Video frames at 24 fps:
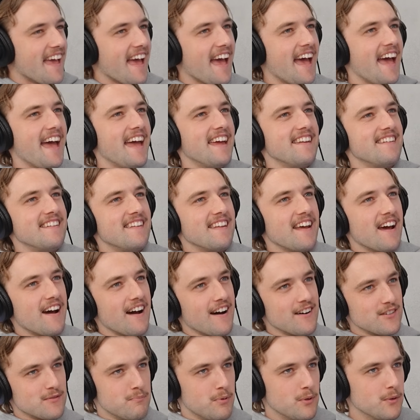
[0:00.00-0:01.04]
And
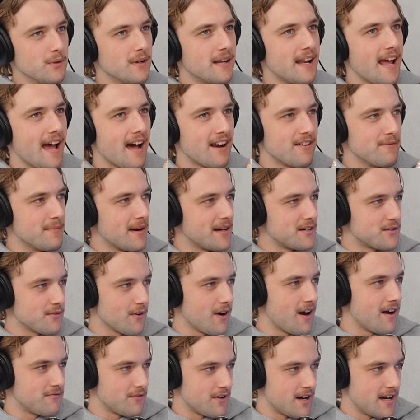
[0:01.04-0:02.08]
I was pulling out of my
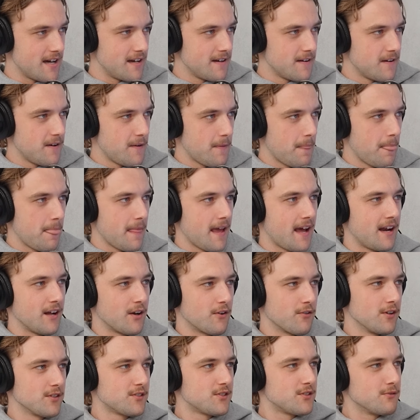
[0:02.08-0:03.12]
driveway. And
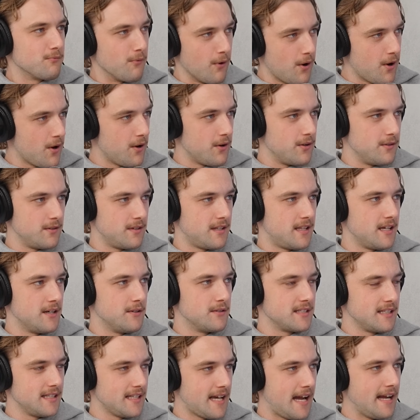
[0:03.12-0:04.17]
across the road, there
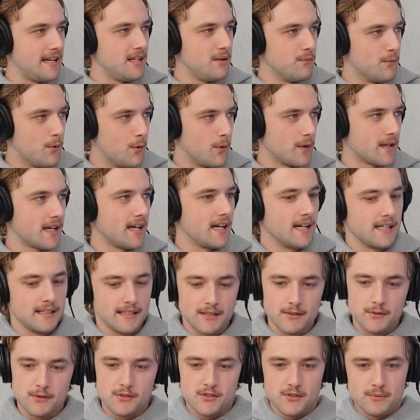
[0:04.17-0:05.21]
was a lady walking a
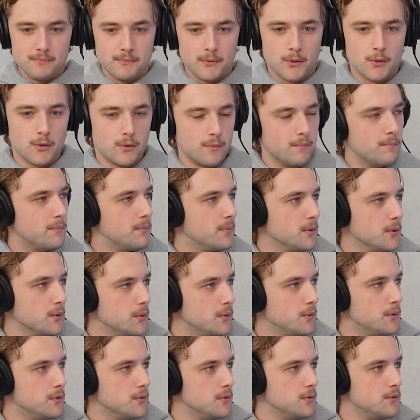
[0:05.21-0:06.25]
little small
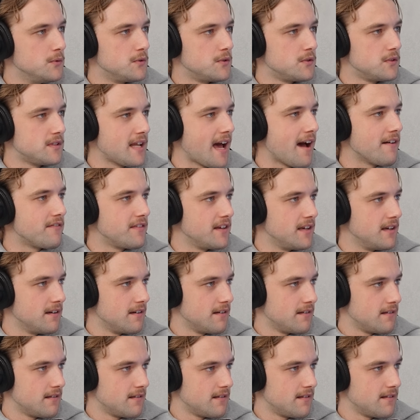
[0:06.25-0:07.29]
blue staffy.
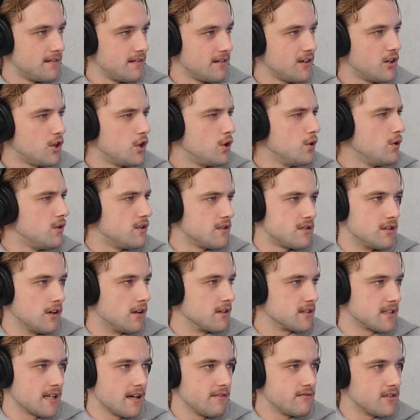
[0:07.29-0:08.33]
Cutest
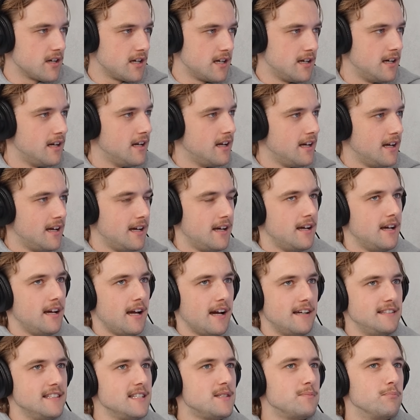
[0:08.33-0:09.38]
dogs ever.
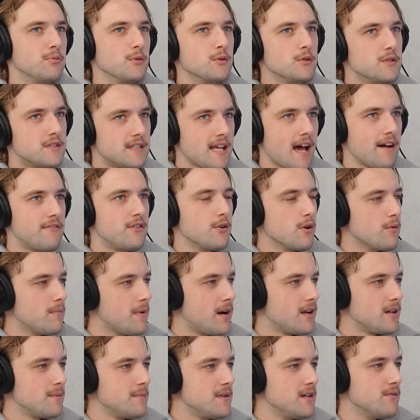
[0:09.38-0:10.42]
And this blue staffy
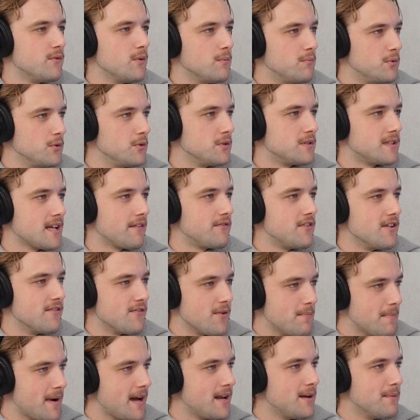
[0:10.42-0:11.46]
reminded me of a blue staffy of
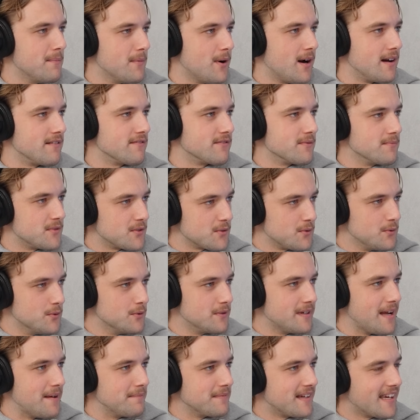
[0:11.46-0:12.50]
a mate of mine from
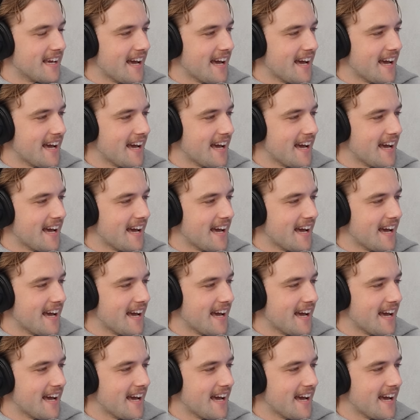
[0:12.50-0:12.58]
school named